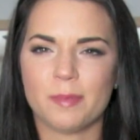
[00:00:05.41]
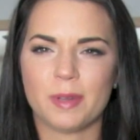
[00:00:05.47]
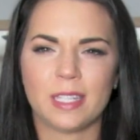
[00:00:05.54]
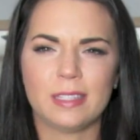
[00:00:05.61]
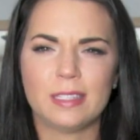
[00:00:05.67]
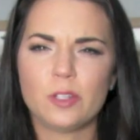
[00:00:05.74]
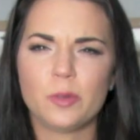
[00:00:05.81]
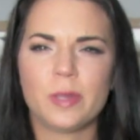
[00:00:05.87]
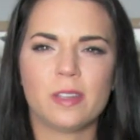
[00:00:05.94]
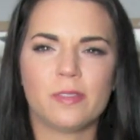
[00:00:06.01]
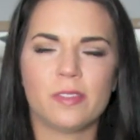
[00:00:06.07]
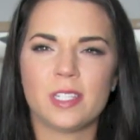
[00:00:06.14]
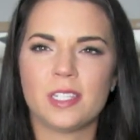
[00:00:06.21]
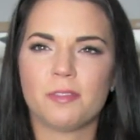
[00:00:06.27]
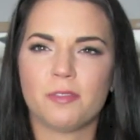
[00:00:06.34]
I'm in a little bit
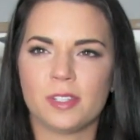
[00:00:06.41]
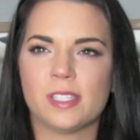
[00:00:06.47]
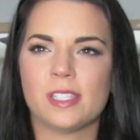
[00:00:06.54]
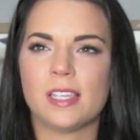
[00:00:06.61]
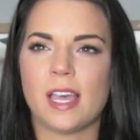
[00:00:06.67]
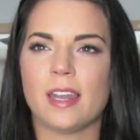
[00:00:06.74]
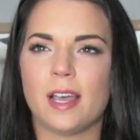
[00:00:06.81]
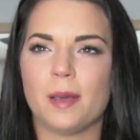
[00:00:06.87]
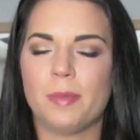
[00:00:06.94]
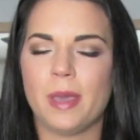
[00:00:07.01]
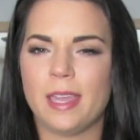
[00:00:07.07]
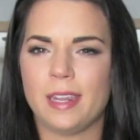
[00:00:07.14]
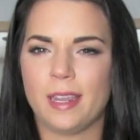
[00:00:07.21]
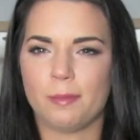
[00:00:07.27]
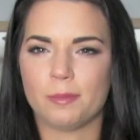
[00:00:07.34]
of a different setup
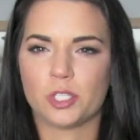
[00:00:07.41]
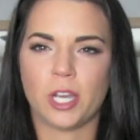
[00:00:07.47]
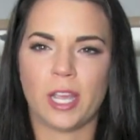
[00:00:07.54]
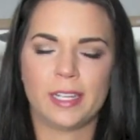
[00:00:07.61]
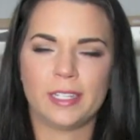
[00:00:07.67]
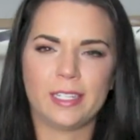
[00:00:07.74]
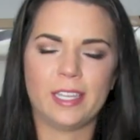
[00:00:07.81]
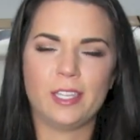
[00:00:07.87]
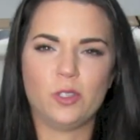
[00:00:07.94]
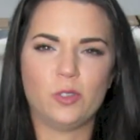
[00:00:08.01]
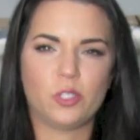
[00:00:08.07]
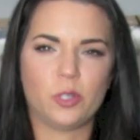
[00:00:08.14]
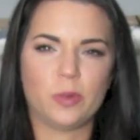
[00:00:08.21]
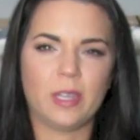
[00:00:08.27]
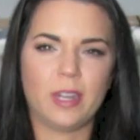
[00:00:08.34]
and I'm trying to get
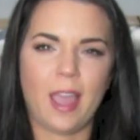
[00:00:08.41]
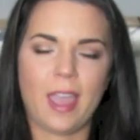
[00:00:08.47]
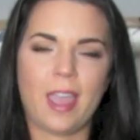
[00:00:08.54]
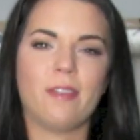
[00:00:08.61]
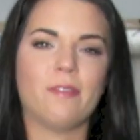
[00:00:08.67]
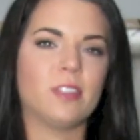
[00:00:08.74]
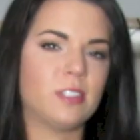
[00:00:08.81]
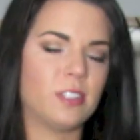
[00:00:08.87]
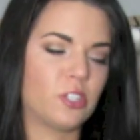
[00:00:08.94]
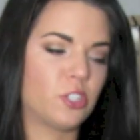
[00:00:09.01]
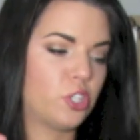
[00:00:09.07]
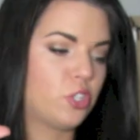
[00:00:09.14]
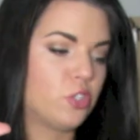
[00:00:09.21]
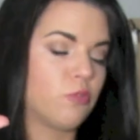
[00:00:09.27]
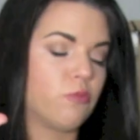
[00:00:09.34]
used to it. I have this
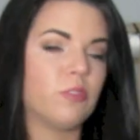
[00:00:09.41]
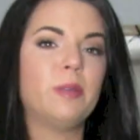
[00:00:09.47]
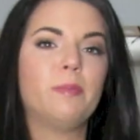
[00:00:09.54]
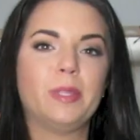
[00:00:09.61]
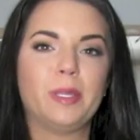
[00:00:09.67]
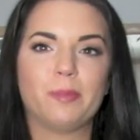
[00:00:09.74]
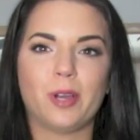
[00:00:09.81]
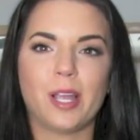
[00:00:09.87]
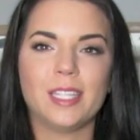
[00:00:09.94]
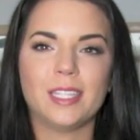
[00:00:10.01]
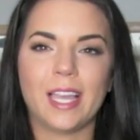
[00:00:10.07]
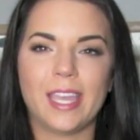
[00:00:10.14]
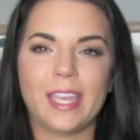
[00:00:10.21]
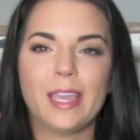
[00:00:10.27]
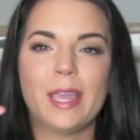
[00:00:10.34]
extremely bright
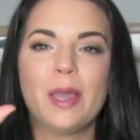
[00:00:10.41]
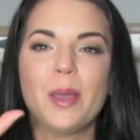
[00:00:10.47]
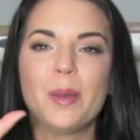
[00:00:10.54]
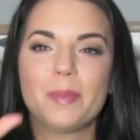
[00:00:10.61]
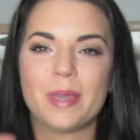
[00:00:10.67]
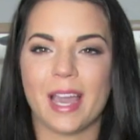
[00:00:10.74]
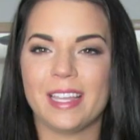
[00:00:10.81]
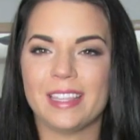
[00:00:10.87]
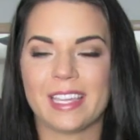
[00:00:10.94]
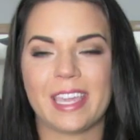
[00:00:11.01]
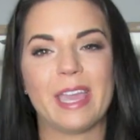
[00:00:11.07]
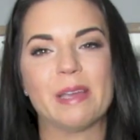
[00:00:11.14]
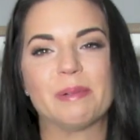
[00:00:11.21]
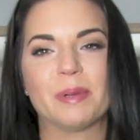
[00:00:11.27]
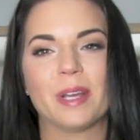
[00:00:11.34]
light behind the
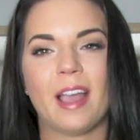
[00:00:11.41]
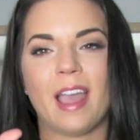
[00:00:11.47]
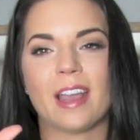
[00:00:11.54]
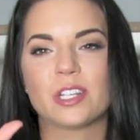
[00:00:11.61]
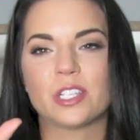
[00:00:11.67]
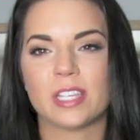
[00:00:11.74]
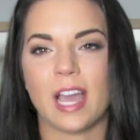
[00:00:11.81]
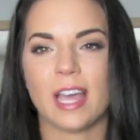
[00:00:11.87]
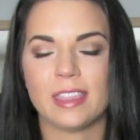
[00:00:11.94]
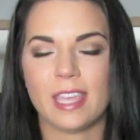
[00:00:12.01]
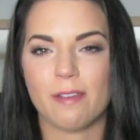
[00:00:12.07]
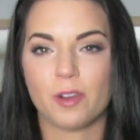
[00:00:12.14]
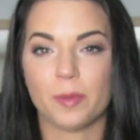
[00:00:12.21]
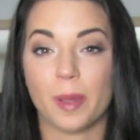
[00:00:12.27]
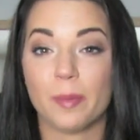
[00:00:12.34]
camera. I actually got
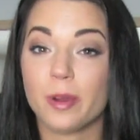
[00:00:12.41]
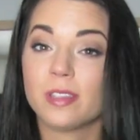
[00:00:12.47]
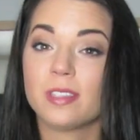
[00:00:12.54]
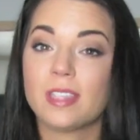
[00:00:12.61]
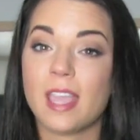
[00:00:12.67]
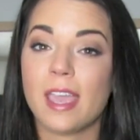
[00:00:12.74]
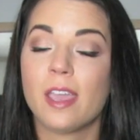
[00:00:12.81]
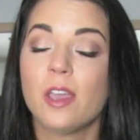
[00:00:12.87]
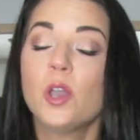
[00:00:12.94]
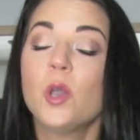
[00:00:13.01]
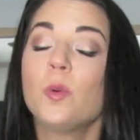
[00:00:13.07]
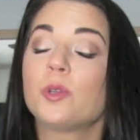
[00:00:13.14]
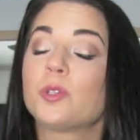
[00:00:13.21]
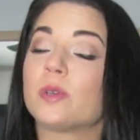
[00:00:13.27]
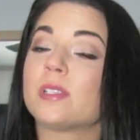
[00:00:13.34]
that for my birthday,
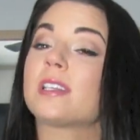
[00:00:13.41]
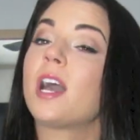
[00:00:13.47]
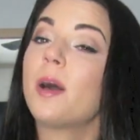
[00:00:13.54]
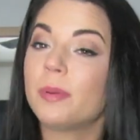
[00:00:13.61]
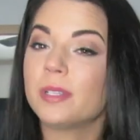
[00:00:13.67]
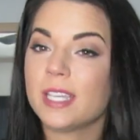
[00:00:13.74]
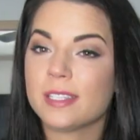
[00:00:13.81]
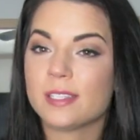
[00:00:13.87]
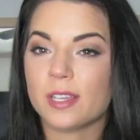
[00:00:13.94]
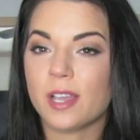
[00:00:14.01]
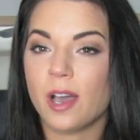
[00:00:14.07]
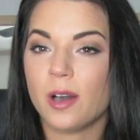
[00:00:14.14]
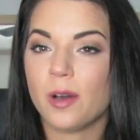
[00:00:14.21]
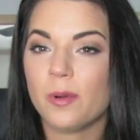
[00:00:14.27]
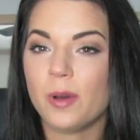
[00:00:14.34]
which was a couple days
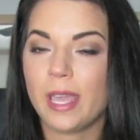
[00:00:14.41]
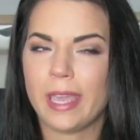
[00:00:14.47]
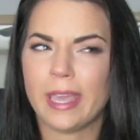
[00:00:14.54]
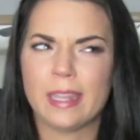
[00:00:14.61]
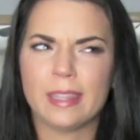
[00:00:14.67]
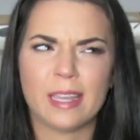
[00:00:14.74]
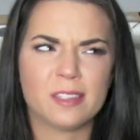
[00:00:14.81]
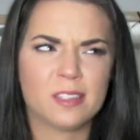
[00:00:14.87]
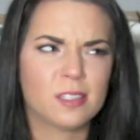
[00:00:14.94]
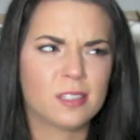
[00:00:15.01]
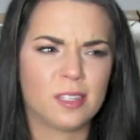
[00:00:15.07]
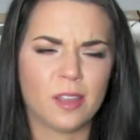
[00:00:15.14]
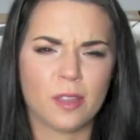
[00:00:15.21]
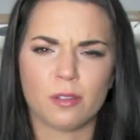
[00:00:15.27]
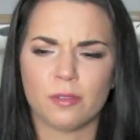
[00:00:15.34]
ago, and that's
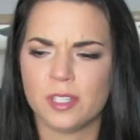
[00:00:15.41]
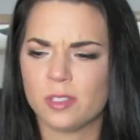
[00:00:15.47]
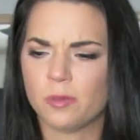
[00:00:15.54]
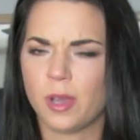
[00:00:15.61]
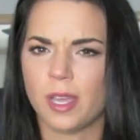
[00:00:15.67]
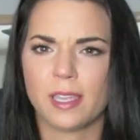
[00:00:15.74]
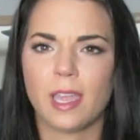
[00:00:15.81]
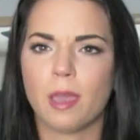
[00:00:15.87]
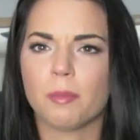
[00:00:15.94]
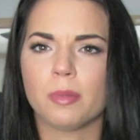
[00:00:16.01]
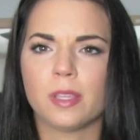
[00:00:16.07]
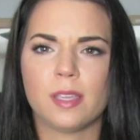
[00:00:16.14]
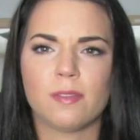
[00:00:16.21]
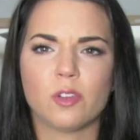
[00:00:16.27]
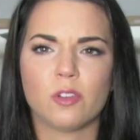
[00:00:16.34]
another reason why I can't
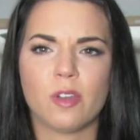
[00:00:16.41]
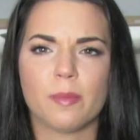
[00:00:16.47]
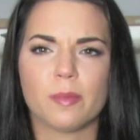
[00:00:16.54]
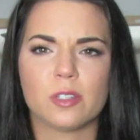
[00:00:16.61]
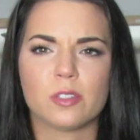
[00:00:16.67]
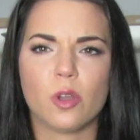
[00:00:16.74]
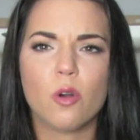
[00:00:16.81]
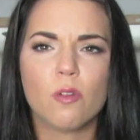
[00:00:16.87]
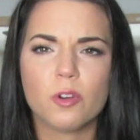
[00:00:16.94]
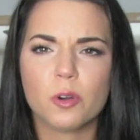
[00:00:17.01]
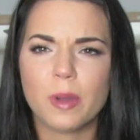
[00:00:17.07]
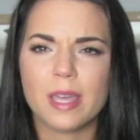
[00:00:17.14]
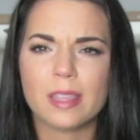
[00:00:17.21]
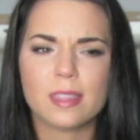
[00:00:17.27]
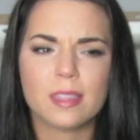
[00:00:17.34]
believe November's over
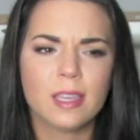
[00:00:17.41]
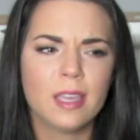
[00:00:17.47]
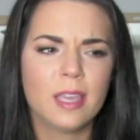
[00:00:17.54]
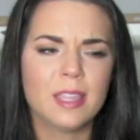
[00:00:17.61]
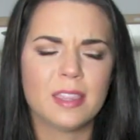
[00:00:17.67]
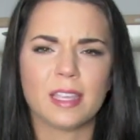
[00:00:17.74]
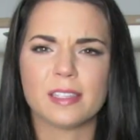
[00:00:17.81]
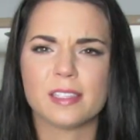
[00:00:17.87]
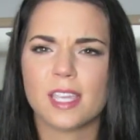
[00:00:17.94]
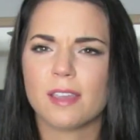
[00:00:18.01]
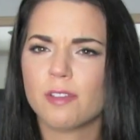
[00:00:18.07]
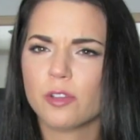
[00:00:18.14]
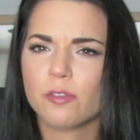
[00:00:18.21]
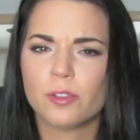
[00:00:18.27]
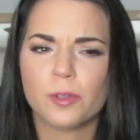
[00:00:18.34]
with.
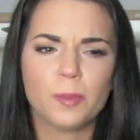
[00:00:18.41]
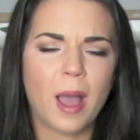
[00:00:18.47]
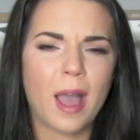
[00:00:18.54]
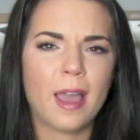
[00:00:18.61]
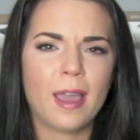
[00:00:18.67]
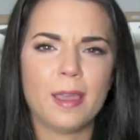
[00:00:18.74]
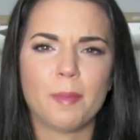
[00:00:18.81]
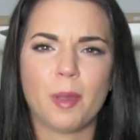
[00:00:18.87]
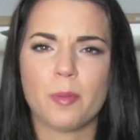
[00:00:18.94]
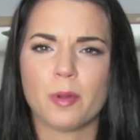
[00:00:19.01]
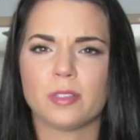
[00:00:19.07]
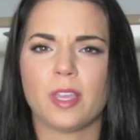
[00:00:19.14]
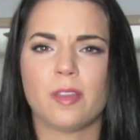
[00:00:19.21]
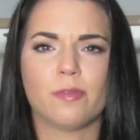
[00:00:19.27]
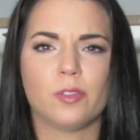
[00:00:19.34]
Thanksgiving flew by, my
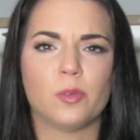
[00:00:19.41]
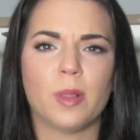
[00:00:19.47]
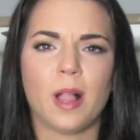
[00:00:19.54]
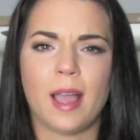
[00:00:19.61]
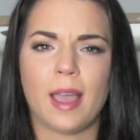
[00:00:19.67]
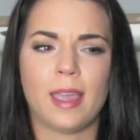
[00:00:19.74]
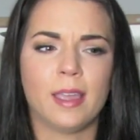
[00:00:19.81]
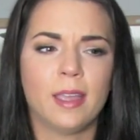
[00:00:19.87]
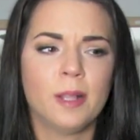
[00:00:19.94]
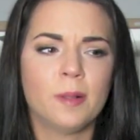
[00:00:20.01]
birthday flew by,